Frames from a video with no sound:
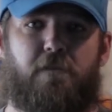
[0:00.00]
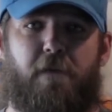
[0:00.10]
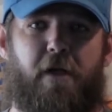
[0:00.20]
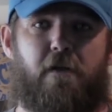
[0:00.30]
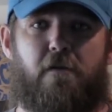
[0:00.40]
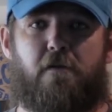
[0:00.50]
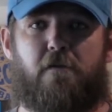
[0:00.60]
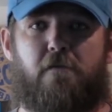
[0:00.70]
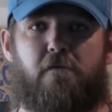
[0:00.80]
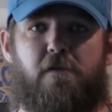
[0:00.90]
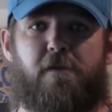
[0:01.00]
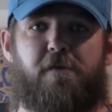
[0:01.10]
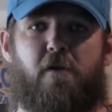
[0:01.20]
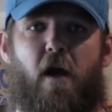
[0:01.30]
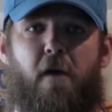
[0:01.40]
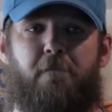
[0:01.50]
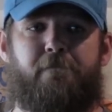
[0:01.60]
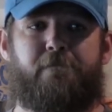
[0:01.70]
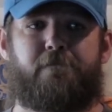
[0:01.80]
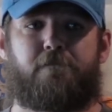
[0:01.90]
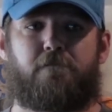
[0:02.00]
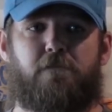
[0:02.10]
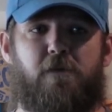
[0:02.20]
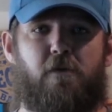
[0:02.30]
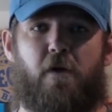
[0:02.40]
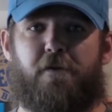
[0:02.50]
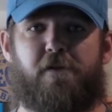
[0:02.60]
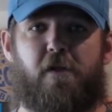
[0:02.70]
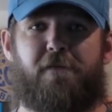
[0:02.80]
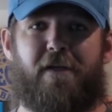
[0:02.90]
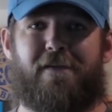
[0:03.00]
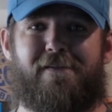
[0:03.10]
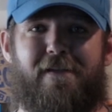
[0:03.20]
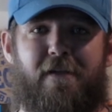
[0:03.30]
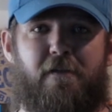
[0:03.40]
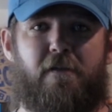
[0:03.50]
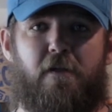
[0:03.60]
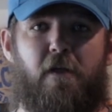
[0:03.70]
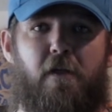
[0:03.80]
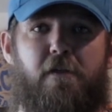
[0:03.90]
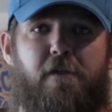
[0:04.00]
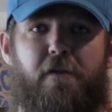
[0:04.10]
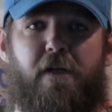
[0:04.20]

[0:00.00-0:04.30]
Like, subscribe, do all those good things, and until